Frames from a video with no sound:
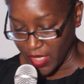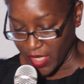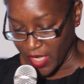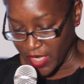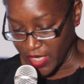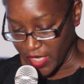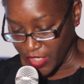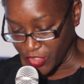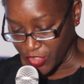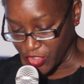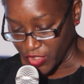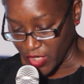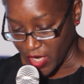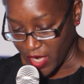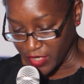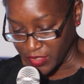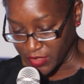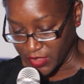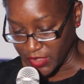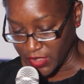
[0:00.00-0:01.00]

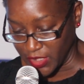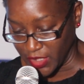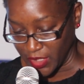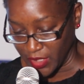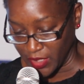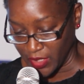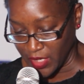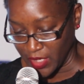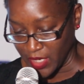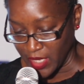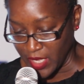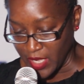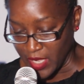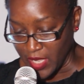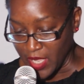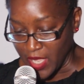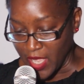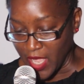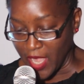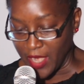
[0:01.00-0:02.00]
NHRC
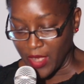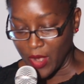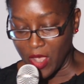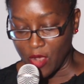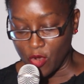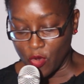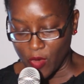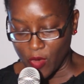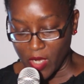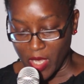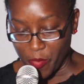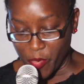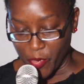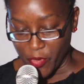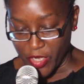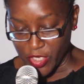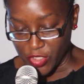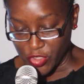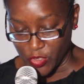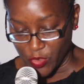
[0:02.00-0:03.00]
and our
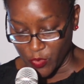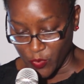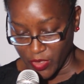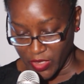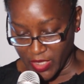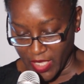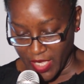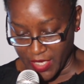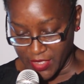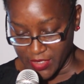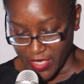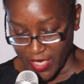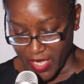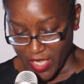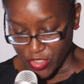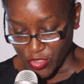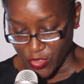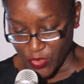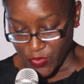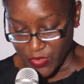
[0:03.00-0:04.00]
collaboration with the
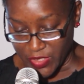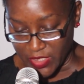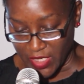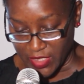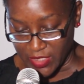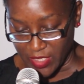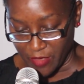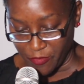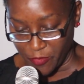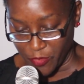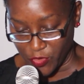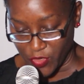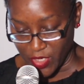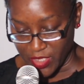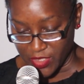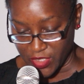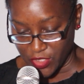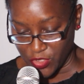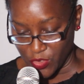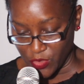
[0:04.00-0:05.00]
International Center for
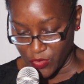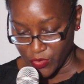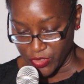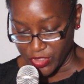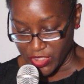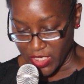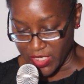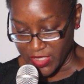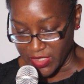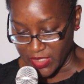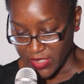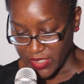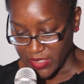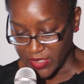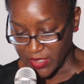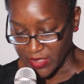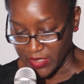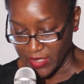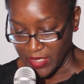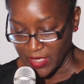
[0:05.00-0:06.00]
Transitional
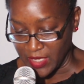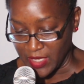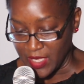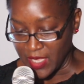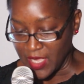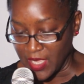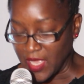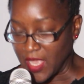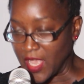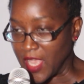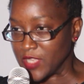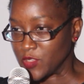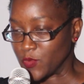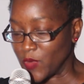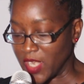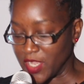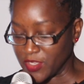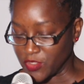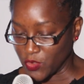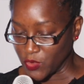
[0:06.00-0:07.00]
Justice, as
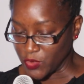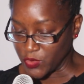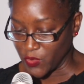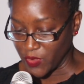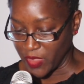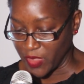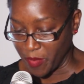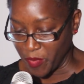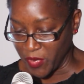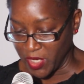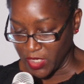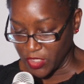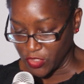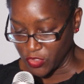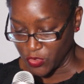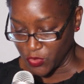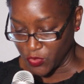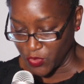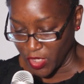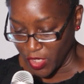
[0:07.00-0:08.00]
well as also the
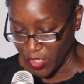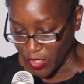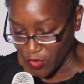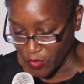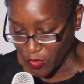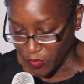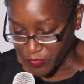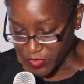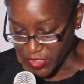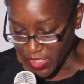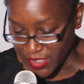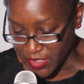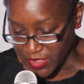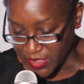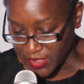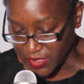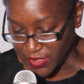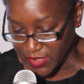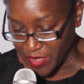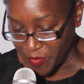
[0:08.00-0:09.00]
Ministry of
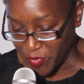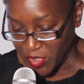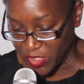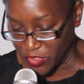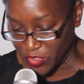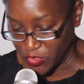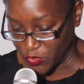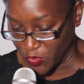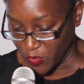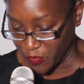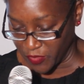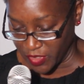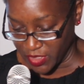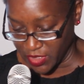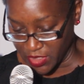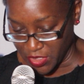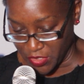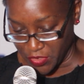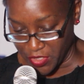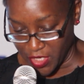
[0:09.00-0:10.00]
Justice, the Ministry of
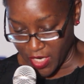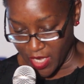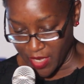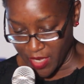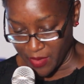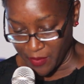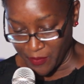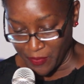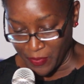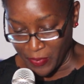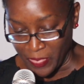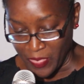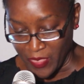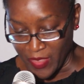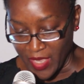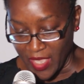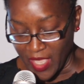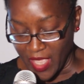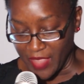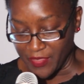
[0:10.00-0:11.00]
Interior,
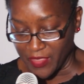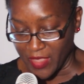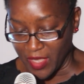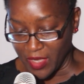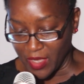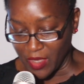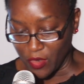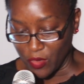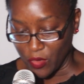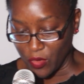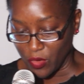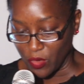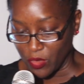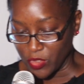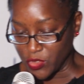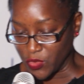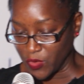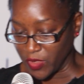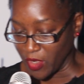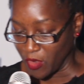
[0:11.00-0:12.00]
and
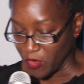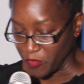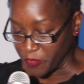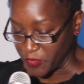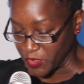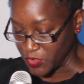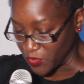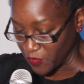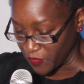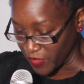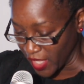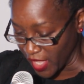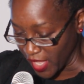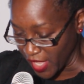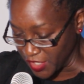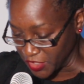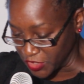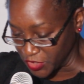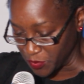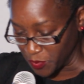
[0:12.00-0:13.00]
also the Office of the
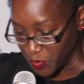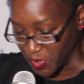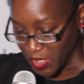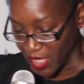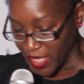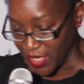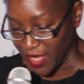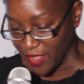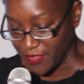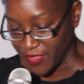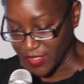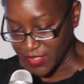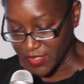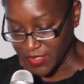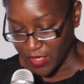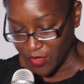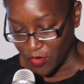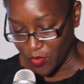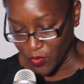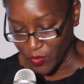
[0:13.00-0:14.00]
IGP and other
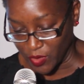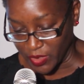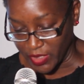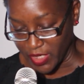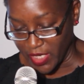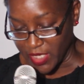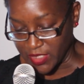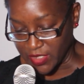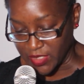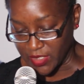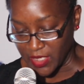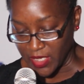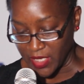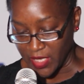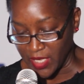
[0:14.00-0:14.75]
stakeholders,